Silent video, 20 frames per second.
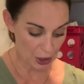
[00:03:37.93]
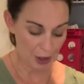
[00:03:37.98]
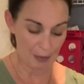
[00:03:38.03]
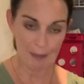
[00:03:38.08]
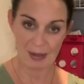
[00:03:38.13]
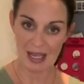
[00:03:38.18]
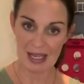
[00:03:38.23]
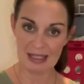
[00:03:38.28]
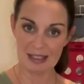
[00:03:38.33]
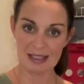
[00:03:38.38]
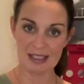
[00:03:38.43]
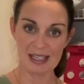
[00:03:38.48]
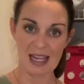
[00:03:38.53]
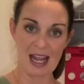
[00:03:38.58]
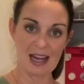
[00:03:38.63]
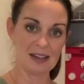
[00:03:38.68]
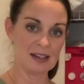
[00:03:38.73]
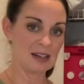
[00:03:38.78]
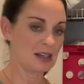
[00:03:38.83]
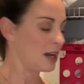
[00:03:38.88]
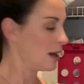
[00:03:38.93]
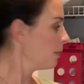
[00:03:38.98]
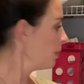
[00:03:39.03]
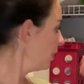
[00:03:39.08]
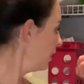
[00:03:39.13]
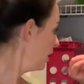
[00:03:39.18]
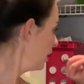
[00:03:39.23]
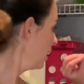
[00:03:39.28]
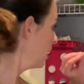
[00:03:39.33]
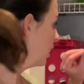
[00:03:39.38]
the bins ended
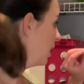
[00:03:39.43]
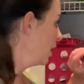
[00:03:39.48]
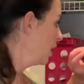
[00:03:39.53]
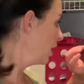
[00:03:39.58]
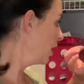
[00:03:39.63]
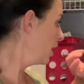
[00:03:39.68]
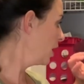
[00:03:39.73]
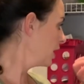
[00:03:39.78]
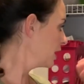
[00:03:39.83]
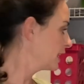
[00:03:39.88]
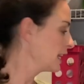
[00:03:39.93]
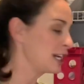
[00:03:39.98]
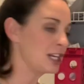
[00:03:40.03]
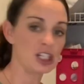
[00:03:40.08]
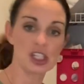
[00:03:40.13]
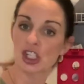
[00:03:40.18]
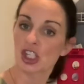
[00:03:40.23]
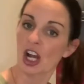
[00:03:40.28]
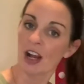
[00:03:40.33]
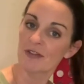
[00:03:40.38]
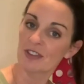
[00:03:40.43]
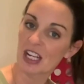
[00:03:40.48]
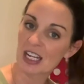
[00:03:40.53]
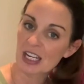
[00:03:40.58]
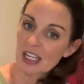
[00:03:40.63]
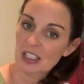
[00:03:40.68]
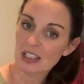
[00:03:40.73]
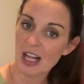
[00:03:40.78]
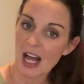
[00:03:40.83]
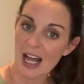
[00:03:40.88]
up getting shoved in a
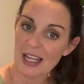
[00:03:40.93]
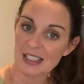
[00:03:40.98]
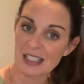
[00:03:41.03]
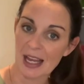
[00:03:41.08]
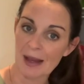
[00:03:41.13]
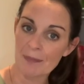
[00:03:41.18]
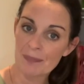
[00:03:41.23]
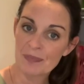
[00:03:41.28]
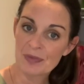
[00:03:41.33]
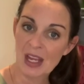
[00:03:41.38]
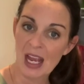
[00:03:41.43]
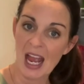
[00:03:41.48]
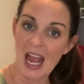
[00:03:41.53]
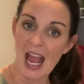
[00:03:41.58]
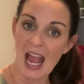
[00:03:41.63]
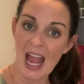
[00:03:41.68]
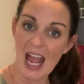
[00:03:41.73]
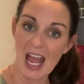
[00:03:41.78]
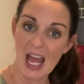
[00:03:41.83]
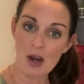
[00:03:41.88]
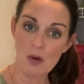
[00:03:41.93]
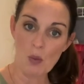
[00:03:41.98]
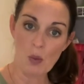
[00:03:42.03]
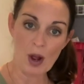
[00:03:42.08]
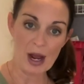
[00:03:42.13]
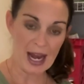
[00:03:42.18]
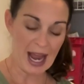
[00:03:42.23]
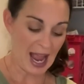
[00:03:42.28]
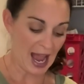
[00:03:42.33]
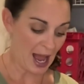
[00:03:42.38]
closet. And
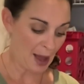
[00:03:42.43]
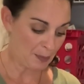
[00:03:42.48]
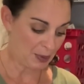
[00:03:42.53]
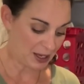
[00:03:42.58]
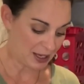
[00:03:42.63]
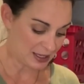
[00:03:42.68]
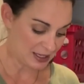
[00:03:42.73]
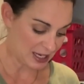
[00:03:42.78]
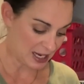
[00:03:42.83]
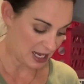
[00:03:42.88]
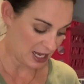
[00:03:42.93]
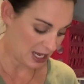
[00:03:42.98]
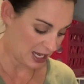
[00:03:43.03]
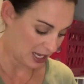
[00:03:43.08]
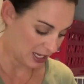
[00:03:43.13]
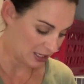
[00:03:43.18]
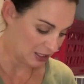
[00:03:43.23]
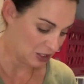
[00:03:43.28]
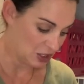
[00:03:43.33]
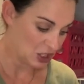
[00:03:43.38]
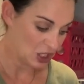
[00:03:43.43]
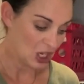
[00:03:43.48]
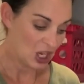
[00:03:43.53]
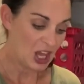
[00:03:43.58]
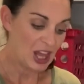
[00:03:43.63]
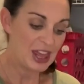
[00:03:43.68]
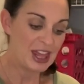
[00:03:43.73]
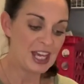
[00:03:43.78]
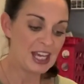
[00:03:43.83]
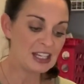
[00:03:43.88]
what happened is
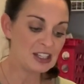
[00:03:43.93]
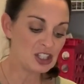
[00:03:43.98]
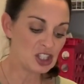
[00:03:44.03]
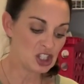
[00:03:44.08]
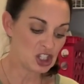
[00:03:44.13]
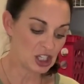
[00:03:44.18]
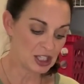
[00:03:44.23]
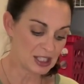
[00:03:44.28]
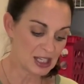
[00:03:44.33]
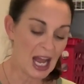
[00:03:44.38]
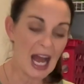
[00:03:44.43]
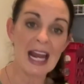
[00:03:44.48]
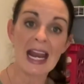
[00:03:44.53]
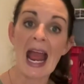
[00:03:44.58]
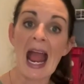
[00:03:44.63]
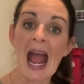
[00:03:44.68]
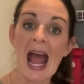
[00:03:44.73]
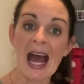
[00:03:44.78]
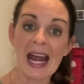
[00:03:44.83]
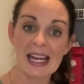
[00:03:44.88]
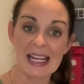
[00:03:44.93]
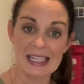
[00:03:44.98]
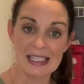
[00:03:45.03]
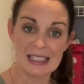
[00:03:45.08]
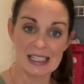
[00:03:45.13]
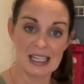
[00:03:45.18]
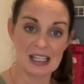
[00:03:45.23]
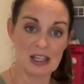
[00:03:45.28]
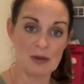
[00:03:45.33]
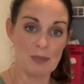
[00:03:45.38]
things just got added
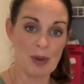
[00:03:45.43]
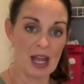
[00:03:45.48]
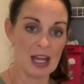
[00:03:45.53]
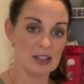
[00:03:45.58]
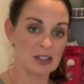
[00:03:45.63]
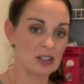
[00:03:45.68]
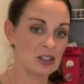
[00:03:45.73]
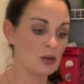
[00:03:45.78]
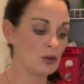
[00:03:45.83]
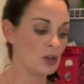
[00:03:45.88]
to the bin. So